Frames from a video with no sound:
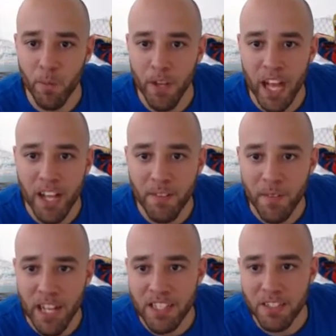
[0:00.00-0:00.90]
We got
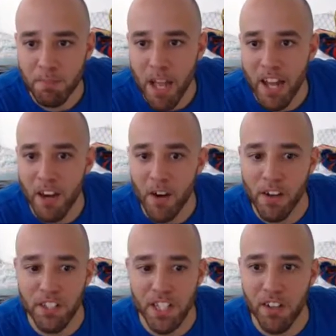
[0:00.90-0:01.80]
some bad
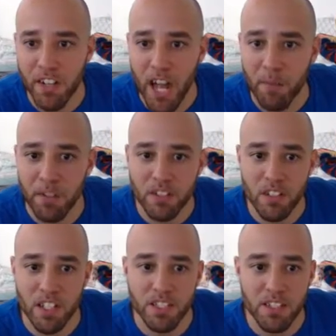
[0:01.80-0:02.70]
RNG on that one, so
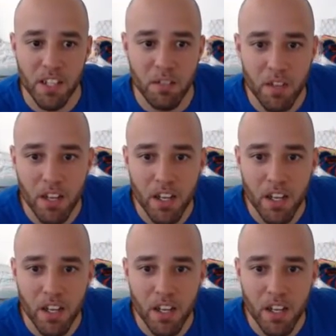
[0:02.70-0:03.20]
let's see if